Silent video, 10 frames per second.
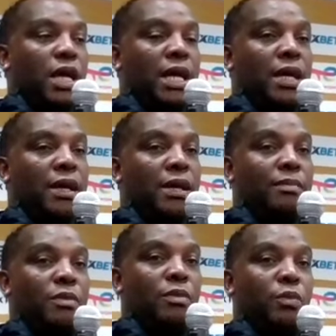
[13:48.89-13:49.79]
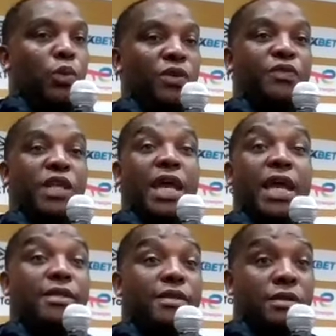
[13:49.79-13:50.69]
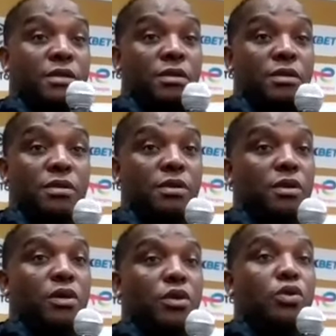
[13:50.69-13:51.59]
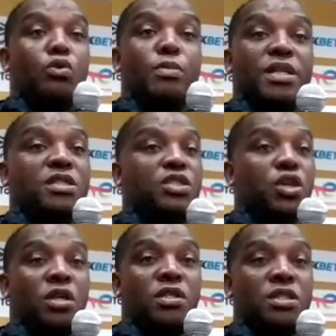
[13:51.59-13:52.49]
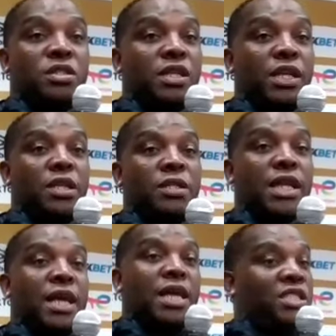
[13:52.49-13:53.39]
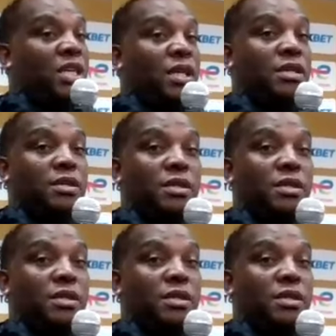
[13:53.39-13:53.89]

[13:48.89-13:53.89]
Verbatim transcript: um, we've created numerous chances against Raja.